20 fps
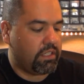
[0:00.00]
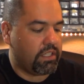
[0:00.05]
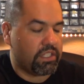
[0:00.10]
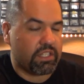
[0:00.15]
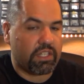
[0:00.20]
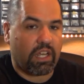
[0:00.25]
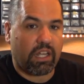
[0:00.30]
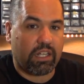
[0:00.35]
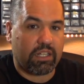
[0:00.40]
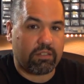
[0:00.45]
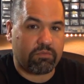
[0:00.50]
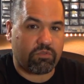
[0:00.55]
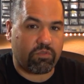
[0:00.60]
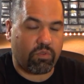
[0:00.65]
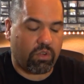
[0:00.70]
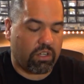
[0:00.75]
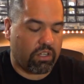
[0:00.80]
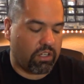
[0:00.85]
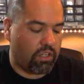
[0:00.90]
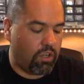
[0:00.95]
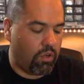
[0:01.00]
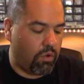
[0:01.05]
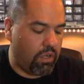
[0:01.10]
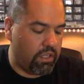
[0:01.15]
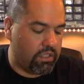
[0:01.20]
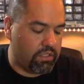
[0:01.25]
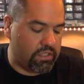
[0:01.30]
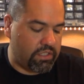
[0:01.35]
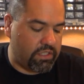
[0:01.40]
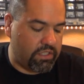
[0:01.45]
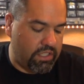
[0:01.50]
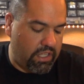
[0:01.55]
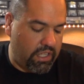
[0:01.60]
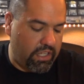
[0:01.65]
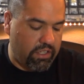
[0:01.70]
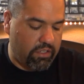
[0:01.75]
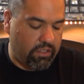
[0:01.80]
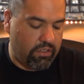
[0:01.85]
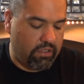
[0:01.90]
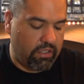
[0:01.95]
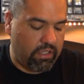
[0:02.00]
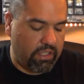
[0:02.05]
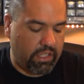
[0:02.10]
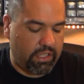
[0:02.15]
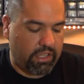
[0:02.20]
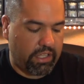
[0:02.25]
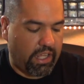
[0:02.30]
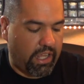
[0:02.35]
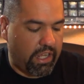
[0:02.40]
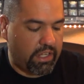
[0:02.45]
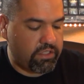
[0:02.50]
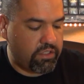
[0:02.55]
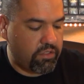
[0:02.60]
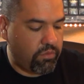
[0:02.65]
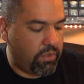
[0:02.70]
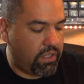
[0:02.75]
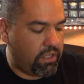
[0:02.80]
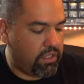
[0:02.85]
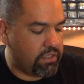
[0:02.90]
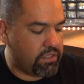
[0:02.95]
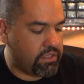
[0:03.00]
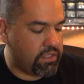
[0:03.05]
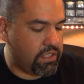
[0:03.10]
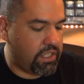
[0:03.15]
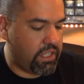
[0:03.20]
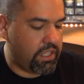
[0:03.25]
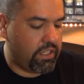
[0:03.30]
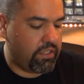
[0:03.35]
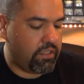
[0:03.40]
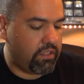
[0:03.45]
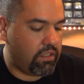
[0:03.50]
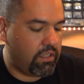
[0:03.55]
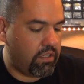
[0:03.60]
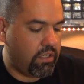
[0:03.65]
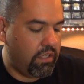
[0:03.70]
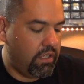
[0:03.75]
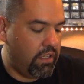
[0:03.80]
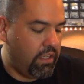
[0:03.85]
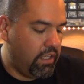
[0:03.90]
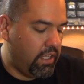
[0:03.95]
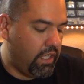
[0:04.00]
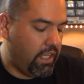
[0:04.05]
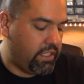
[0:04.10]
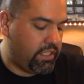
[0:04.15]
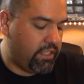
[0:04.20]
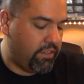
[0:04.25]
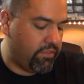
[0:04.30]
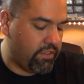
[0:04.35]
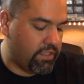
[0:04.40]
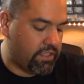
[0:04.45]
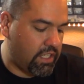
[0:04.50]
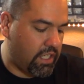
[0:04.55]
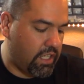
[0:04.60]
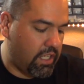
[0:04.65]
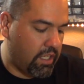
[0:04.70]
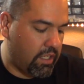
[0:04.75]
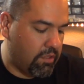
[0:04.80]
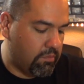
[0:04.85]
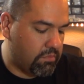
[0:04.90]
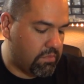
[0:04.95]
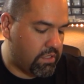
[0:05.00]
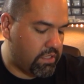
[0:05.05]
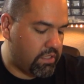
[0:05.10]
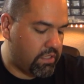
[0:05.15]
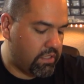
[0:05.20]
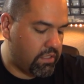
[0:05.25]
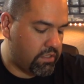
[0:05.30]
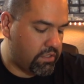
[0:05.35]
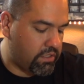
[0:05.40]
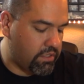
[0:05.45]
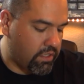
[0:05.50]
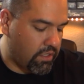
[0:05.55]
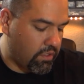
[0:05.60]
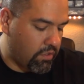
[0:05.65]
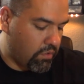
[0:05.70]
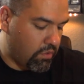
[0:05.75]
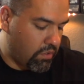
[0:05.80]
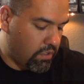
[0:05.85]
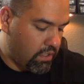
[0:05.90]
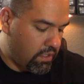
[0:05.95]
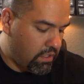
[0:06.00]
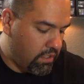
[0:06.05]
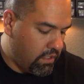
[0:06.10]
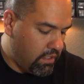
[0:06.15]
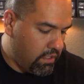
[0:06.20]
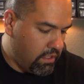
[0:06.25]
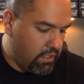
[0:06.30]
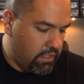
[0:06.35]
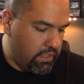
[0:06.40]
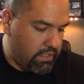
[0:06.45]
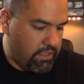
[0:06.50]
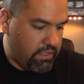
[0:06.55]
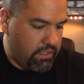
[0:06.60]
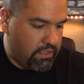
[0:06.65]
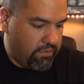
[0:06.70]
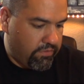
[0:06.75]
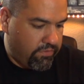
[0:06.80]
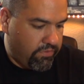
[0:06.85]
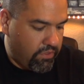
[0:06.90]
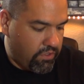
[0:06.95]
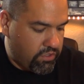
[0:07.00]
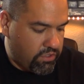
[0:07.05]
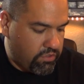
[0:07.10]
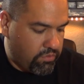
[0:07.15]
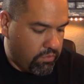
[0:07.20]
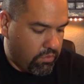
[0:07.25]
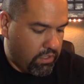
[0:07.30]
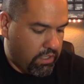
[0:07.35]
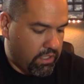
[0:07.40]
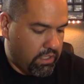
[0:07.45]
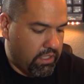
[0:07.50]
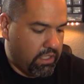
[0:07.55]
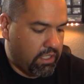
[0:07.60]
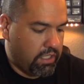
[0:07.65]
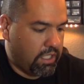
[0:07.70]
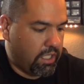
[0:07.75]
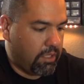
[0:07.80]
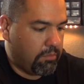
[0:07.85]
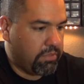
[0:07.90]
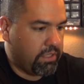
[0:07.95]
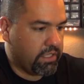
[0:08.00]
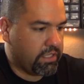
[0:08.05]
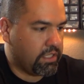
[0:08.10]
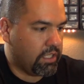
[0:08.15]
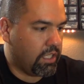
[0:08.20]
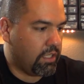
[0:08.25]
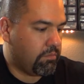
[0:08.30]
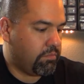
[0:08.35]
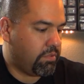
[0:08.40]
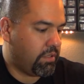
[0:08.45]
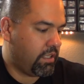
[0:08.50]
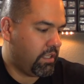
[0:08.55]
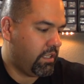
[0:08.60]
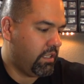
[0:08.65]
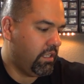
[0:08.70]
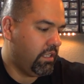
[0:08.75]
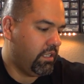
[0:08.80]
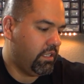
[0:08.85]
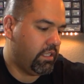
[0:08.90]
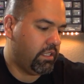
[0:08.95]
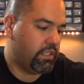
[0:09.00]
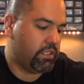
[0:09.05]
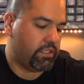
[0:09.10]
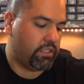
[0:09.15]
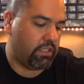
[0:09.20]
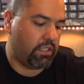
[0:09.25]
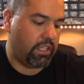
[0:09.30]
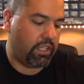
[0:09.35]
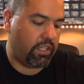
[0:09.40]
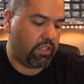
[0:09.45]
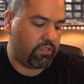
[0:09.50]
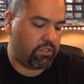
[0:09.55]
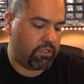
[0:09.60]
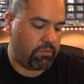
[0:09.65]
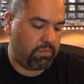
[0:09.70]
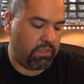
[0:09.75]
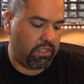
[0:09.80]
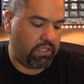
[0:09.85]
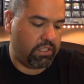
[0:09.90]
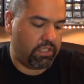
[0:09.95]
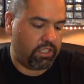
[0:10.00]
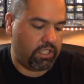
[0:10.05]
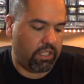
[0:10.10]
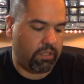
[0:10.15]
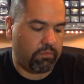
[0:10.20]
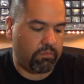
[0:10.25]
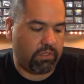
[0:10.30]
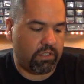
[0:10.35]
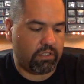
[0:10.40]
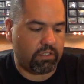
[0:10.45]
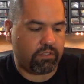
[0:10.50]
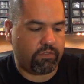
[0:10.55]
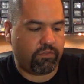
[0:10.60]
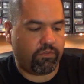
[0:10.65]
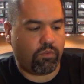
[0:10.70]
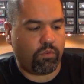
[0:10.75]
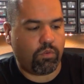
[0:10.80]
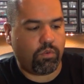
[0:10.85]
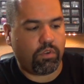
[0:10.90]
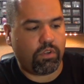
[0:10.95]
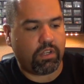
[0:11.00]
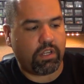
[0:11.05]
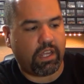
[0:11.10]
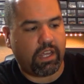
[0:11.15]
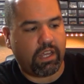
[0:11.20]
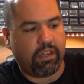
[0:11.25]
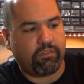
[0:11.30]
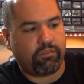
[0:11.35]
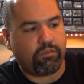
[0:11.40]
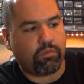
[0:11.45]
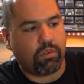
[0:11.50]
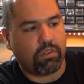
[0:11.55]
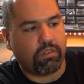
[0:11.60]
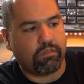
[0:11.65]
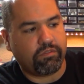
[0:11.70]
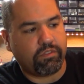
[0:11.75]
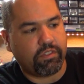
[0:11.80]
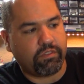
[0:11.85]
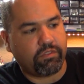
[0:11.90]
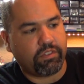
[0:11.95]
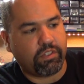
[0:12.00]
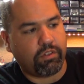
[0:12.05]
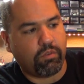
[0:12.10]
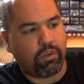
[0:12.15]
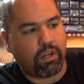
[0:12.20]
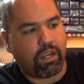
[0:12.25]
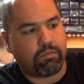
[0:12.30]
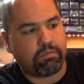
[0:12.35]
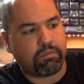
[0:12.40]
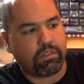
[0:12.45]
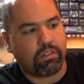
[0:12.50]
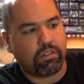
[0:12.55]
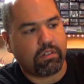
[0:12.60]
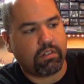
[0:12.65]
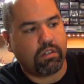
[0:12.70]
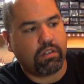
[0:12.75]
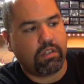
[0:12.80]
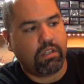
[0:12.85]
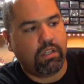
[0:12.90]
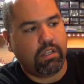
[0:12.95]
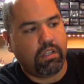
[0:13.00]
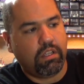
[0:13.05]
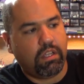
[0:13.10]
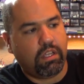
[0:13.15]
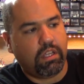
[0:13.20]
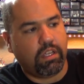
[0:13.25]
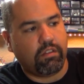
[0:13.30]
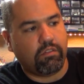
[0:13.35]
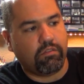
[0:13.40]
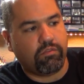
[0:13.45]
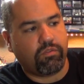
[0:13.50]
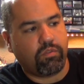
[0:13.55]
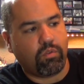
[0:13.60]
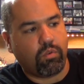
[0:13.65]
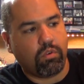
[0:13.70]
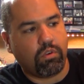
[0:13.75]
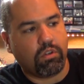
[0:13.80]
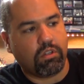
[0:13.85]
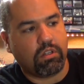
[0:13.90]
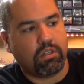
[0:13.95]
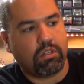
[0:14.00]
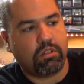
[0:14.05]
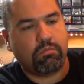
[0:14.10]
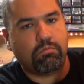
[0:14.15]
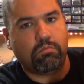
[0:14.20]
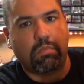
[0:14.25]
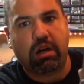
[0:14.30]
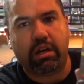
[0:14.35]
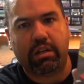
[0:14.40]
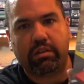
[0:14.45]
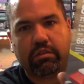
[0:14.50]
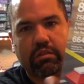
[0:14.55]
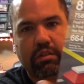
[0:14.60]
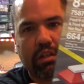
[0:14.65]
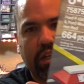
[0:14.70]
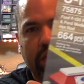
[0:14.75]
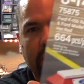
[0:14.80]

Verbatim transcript: these items were going to go on sale and they actually went on sale at different times. So this is the first one that I picked up. It's the Lego Speed Champions Ford F-150 Raptor and Ford Model